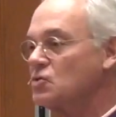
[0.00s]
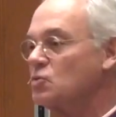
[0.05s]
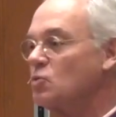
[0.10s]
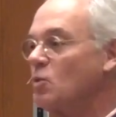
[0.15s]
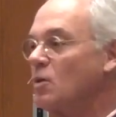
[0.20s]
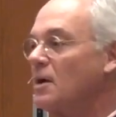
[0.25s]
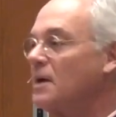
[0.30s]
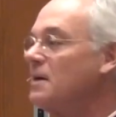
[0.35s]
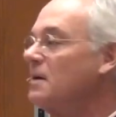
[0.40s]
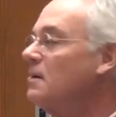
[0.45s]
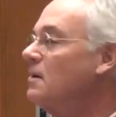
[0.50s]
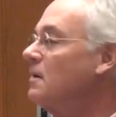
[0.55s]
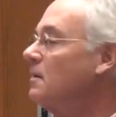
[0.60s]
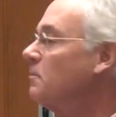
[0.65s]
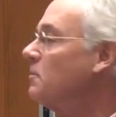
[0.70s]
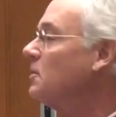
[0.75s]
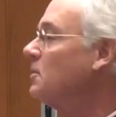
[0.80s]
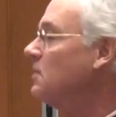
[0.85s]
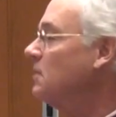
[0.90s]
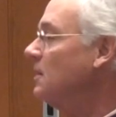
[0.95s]
one
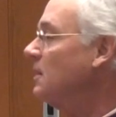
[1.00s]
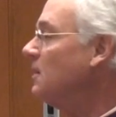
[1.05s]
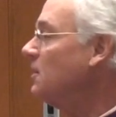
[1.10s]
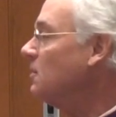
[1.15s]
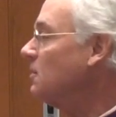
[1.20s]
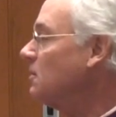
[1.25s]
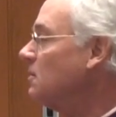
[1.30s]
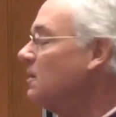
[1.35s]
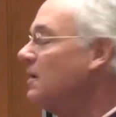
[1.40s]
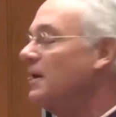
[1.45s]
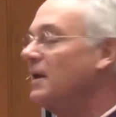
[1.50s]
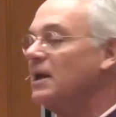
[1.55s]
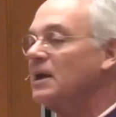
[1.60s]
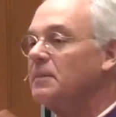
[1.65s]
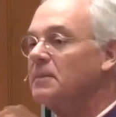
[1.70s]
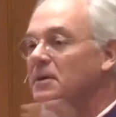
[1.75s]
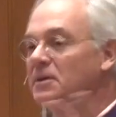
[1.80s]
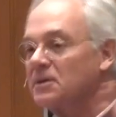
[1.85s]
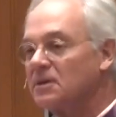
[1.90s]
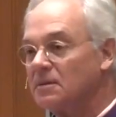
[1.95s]
particular
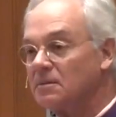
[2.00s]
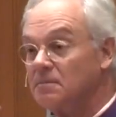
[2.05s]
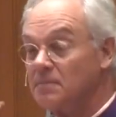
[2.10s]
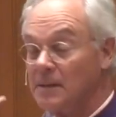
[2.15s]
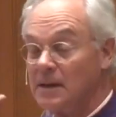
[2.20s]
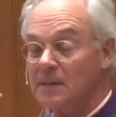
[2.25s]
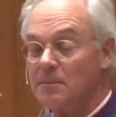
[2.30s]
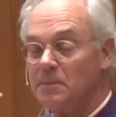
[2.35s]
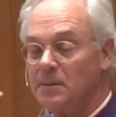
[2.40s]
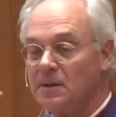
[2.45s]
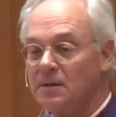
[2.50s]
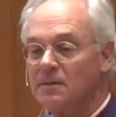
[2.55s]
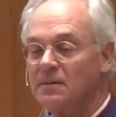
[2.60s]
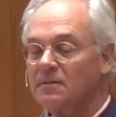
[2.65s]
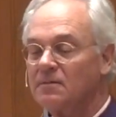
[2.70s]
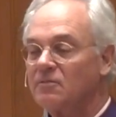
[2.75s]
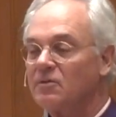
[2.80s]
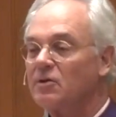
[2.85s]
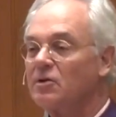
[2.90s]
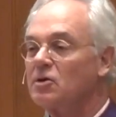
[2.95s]
element that might be
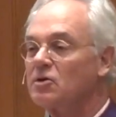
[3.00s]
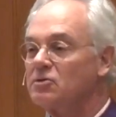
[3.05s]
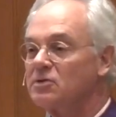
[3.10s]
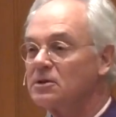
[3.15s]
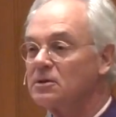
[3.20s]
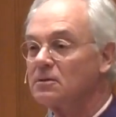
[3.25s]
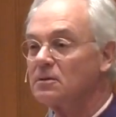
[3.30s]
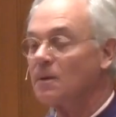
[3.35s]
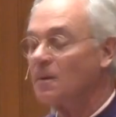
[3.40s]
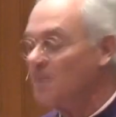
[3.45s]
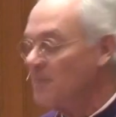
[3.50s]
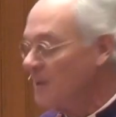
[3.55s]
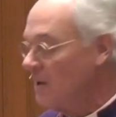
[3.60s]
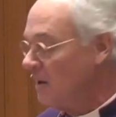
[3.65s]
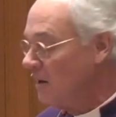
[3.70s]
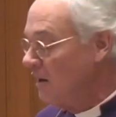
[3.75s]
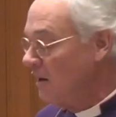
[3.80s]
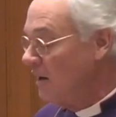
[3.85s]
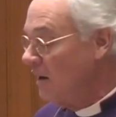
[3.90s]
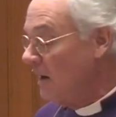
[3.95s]
very critical.
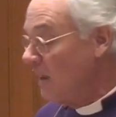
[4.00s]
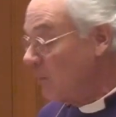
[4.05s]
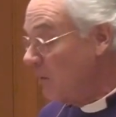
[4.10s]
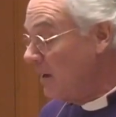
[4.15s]
And we